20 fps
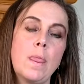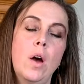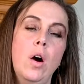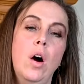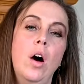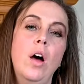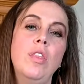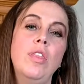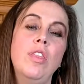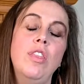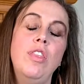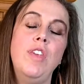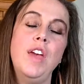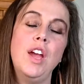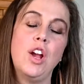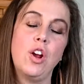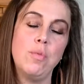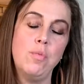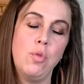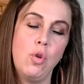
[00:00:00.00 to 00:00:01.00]
on
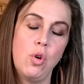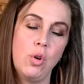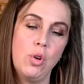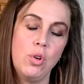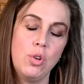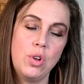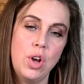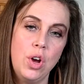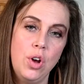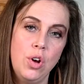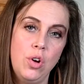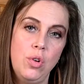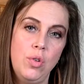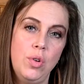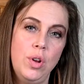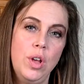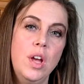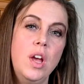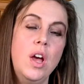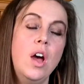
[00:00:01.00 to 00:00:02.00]
their moral
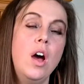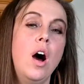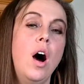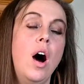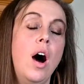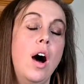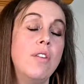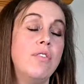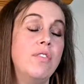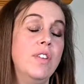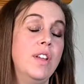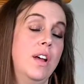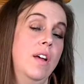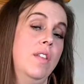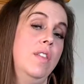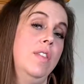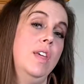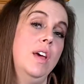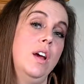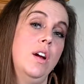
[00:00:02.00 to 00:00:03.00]
code, often
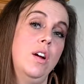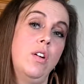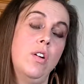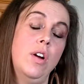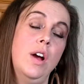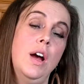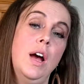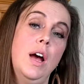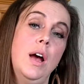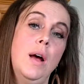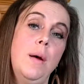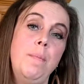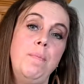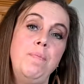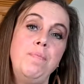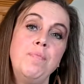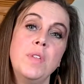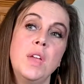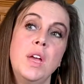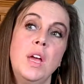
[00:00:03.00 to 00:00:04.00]
on their
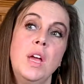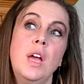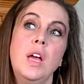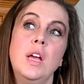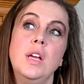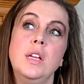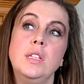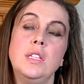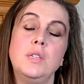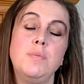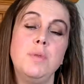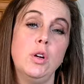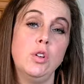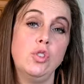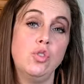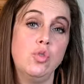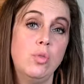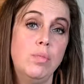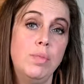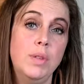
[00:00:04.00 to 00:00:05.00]

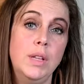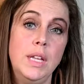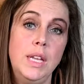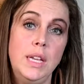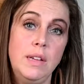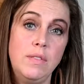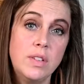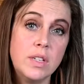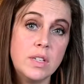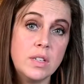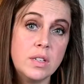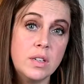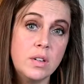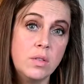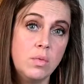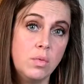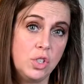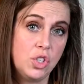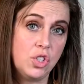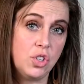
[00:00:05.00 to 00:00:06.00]
spiritual beliefs,
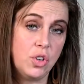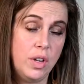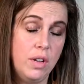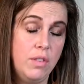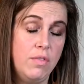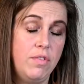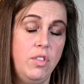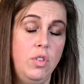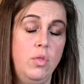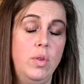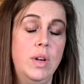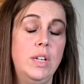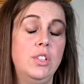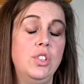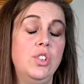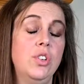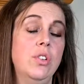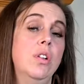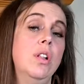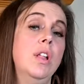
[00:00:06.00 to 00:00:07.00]
which are
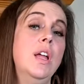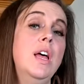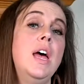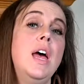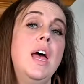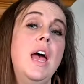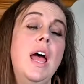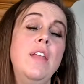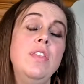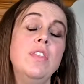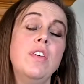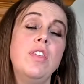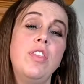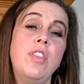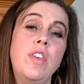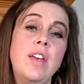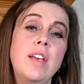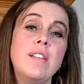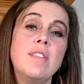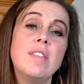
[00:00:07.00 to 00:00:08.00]
influential, and the
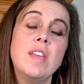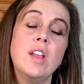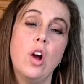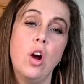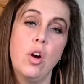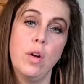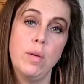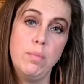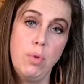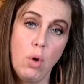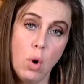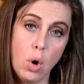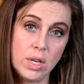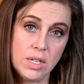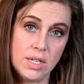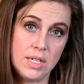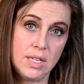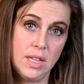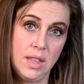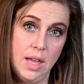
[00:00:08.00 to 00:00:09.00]
things that are
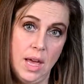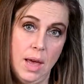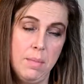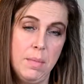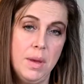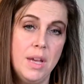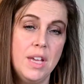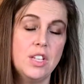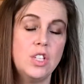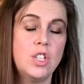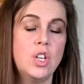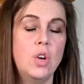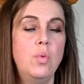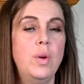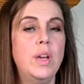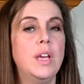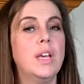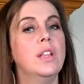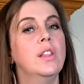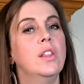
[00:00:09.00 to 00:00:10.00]
important to them. So
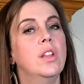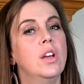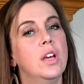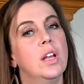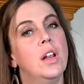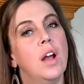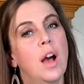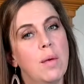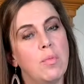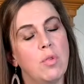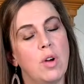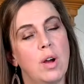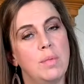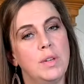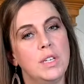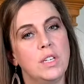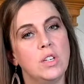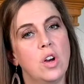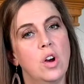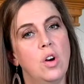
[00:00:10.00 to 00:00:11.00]
we can look at
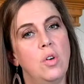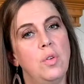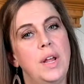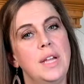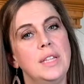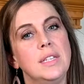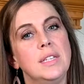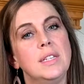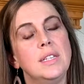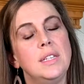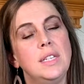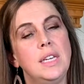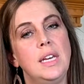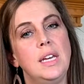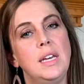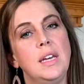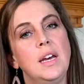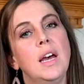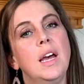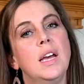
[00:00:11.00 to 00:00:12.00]
Hammurabi's code and
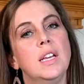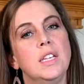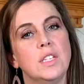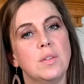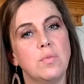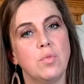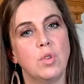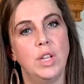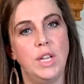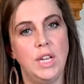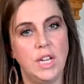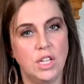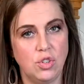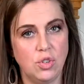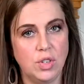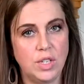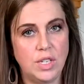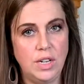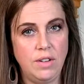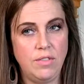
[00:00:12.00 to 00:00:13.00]
see some really
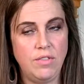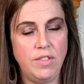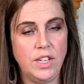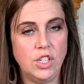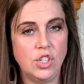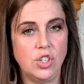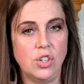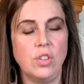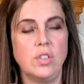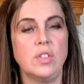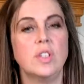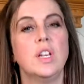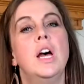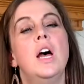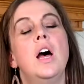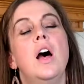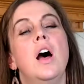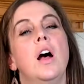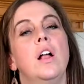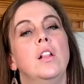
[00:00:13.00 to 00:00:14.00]
interesting features.
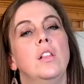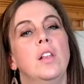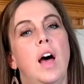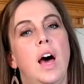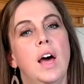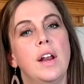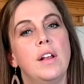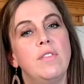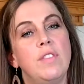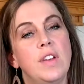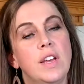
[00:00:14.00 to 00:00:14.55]
A lot of